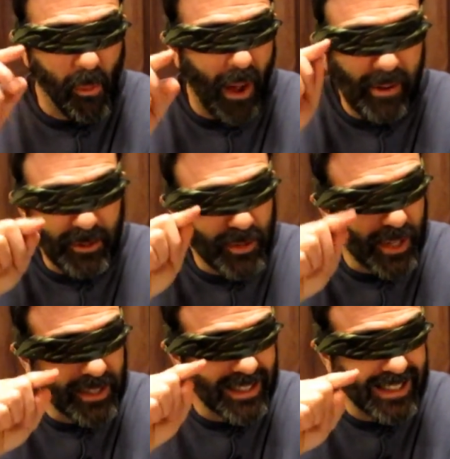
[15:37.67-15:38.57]
I don't
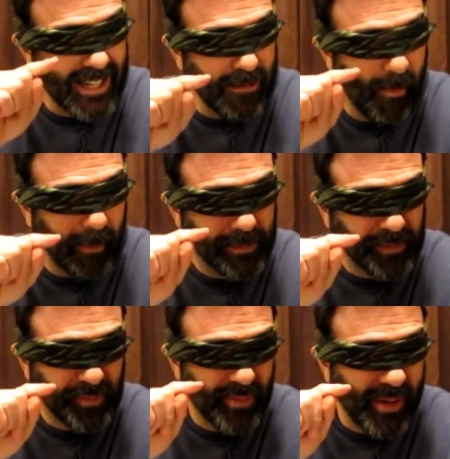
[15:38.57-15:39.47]
trust this kid.
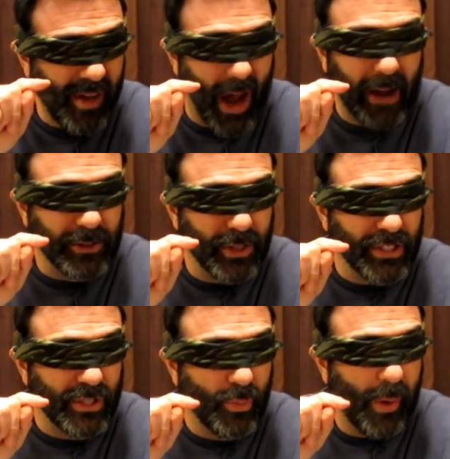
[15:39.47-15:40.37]
I don't
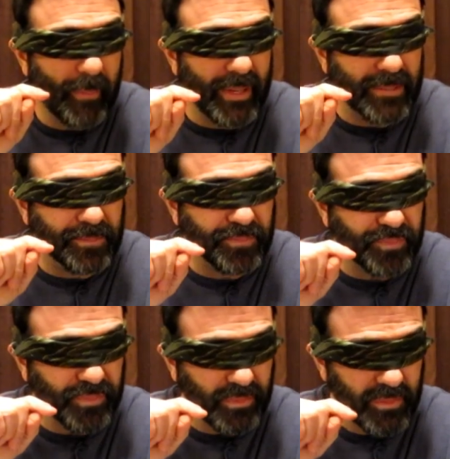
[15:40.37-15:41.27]
trust you one bit.
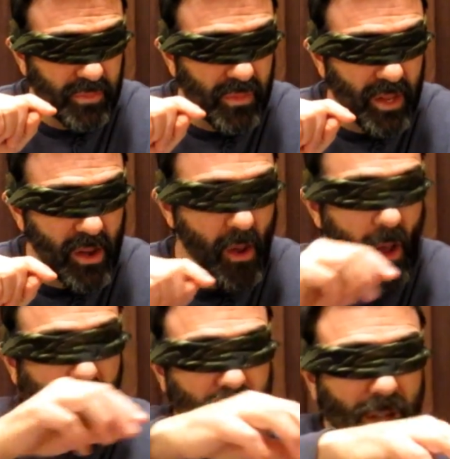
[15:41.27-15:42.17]

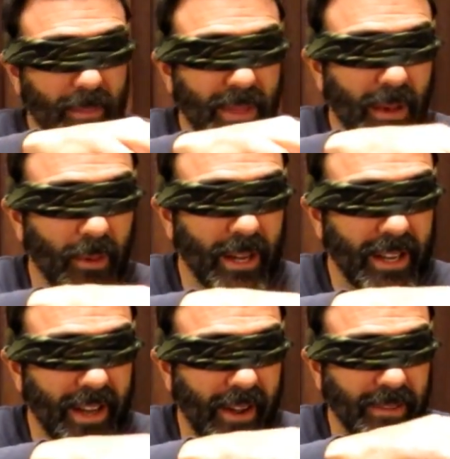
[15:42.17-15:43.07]
Drop that right
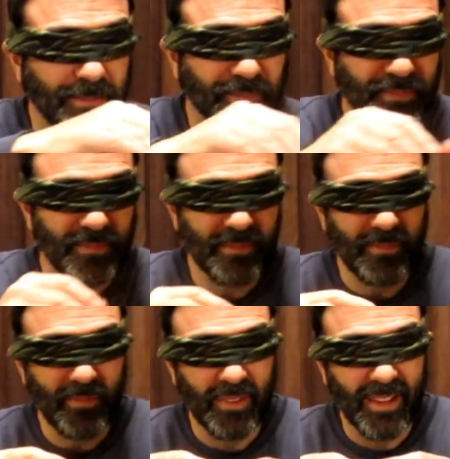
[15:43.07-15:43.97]
in there.
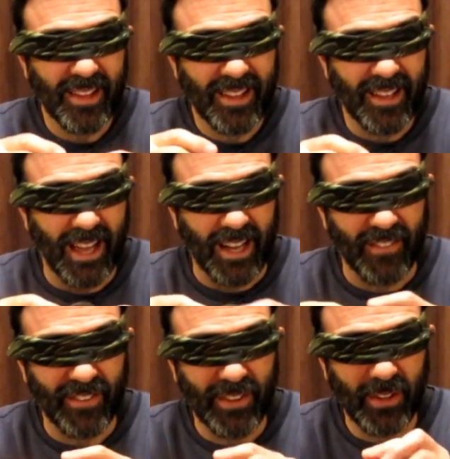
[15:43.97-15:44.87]
I
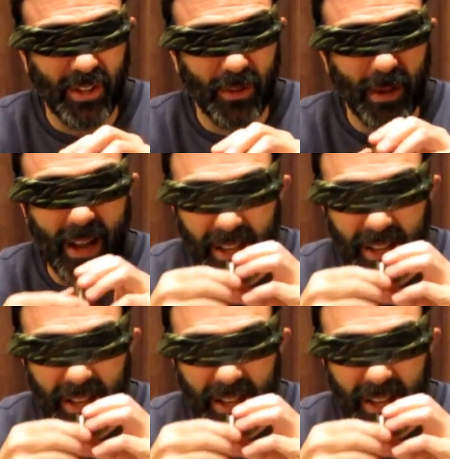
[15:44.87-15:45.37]
gotta feel all around